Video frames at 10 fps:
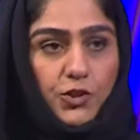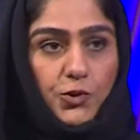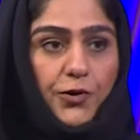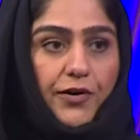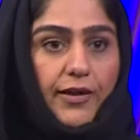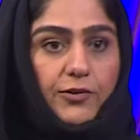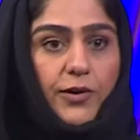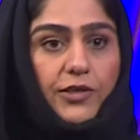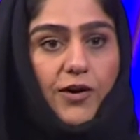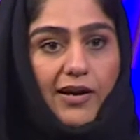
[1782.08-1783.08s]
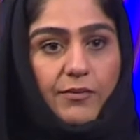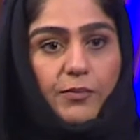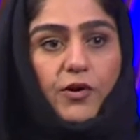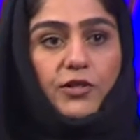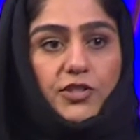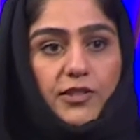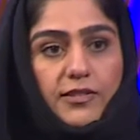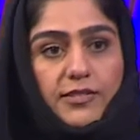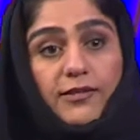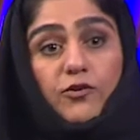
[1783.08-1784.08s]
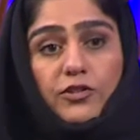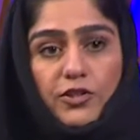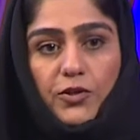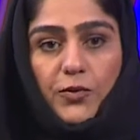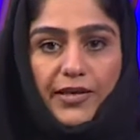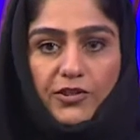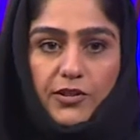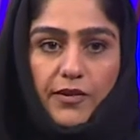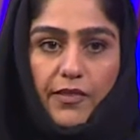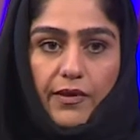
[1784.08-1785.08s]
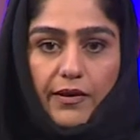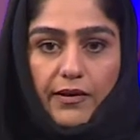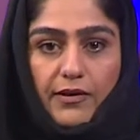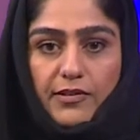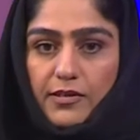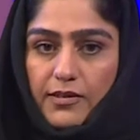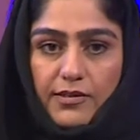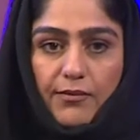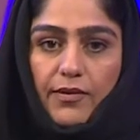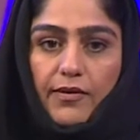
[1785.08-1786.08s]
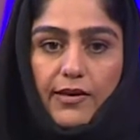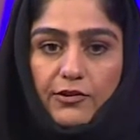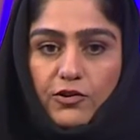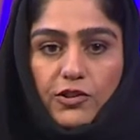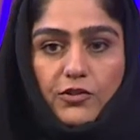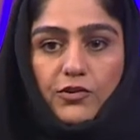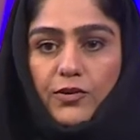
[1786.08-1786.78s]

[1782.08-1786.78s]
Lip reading: ensure that when you have a project, it's a continuation thing. It's not something that you